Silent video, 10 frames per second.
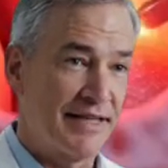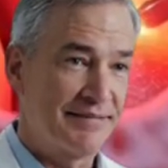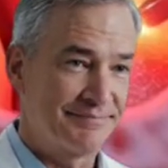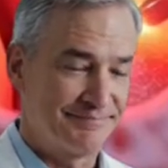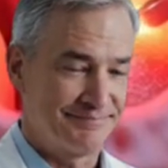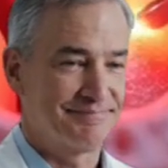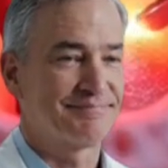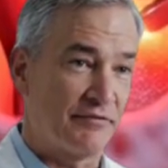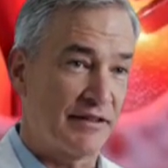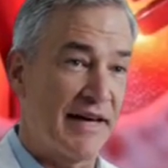Now you know
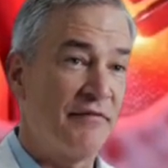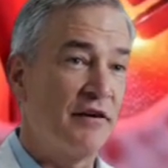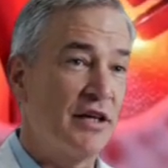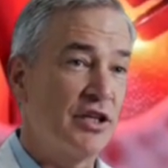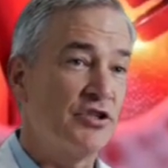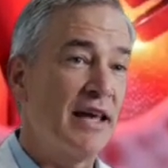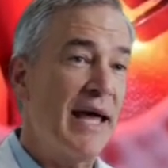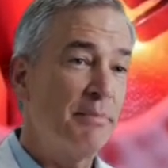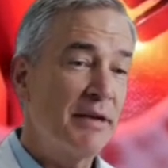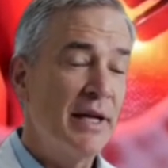the truth.
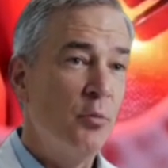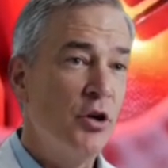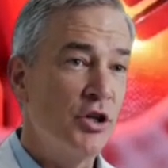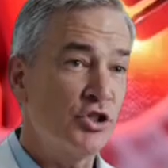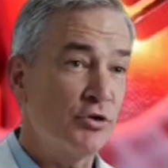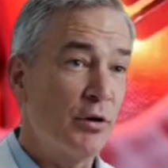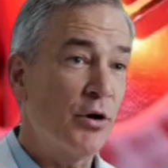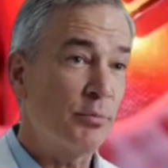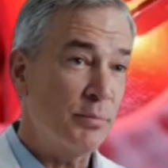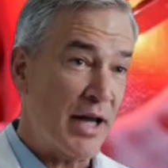The most powerful
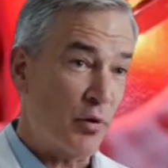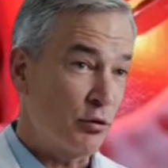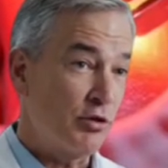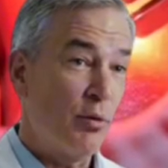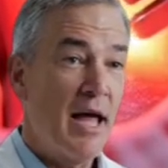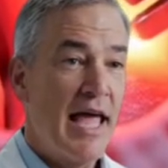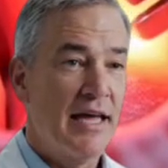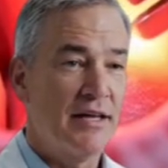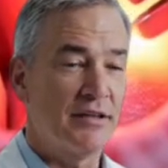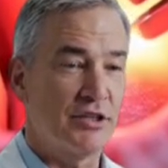natural remedy for
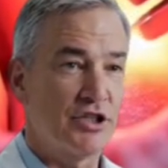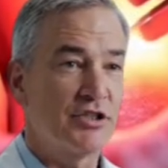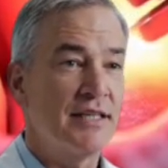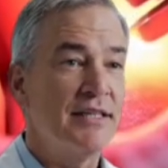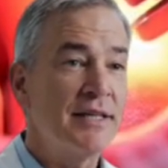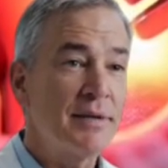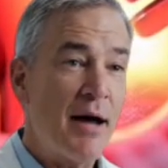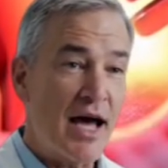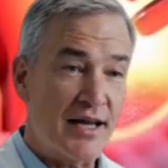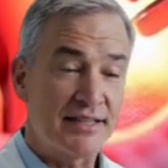hemorrhoids is
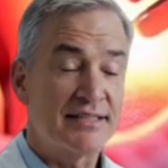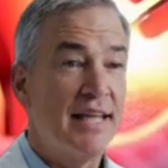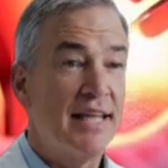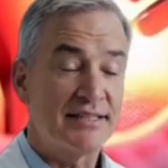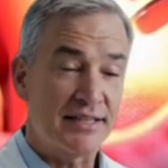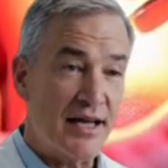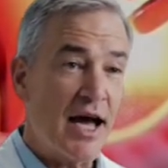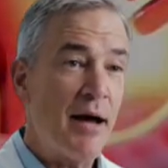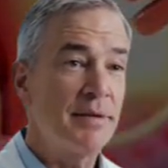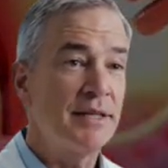not hidden in a
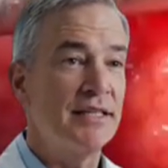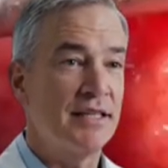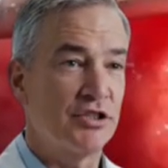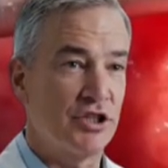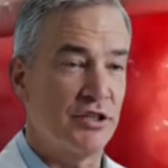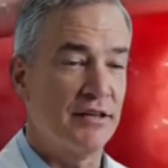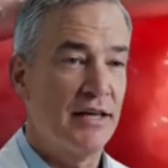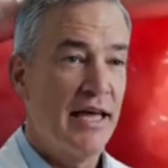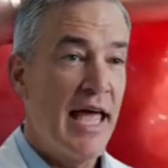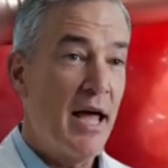jar, a
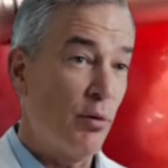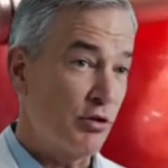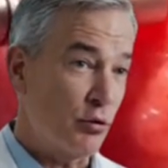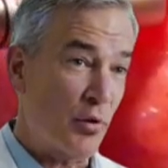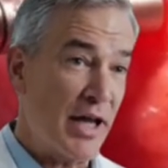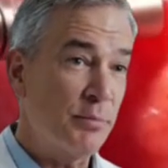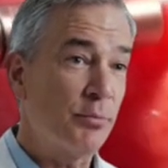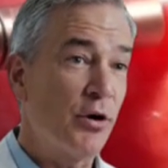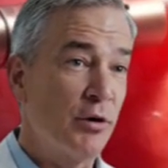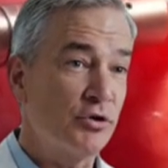capsule, or a doctor's
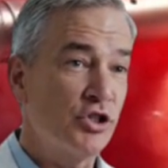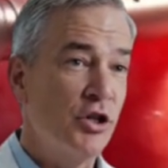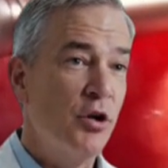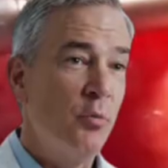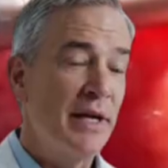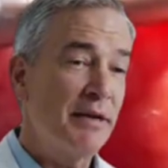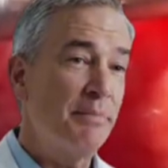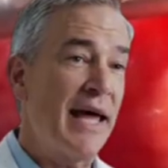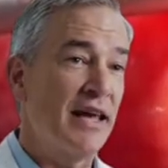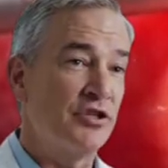prescription.
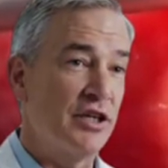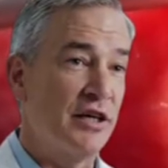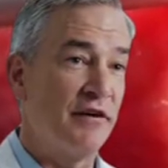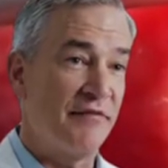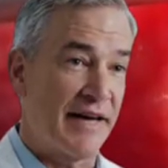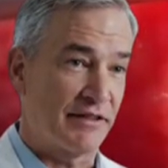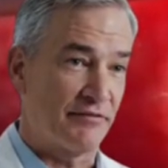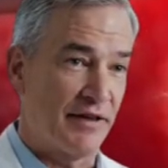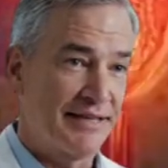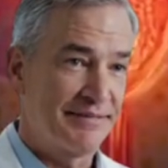It's inside you.
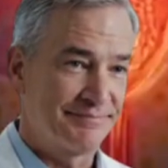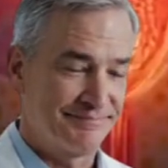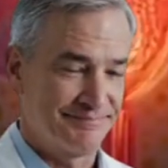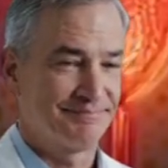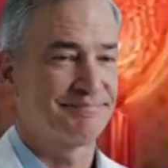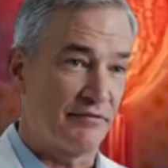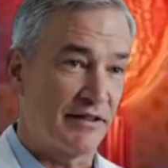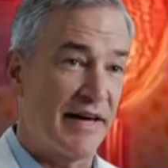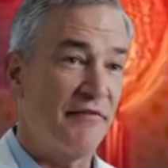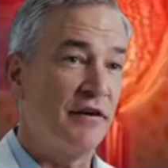It's in the
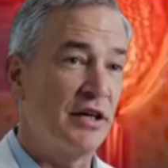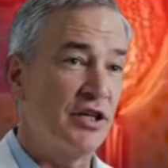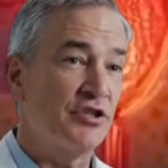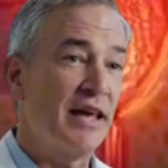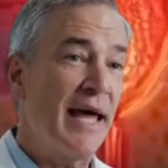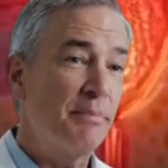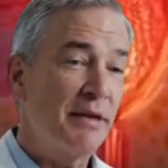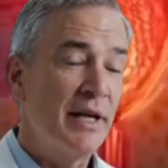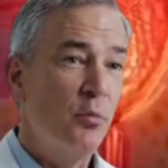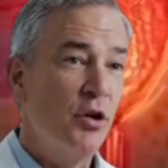choices you make,
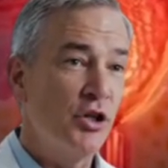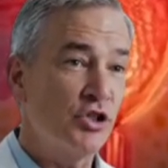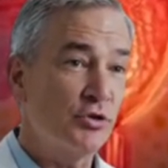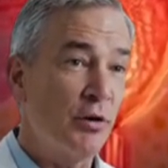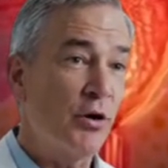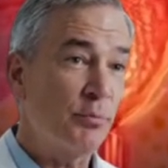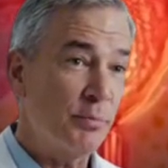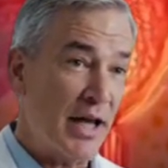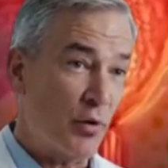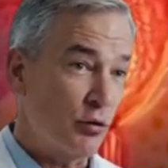in the water you
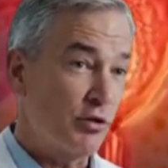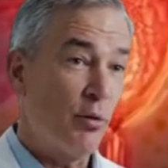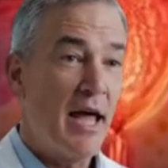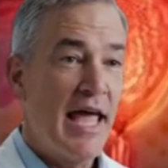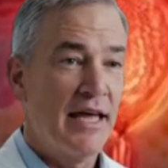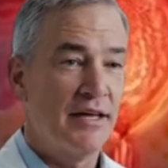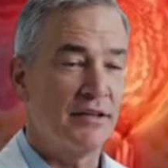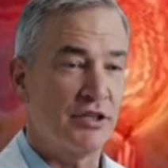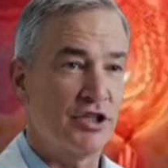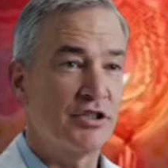drink, in the air you
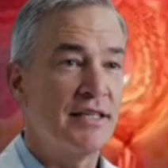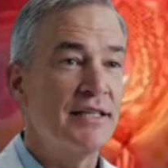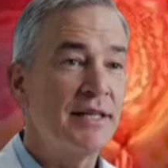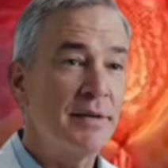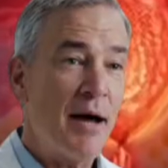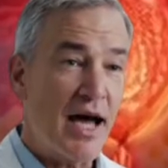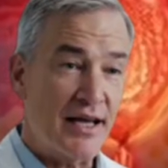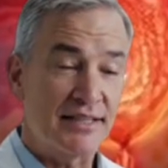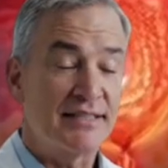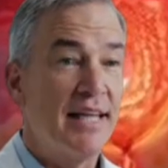breathe, and in the rhythm you
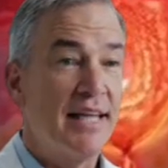restore.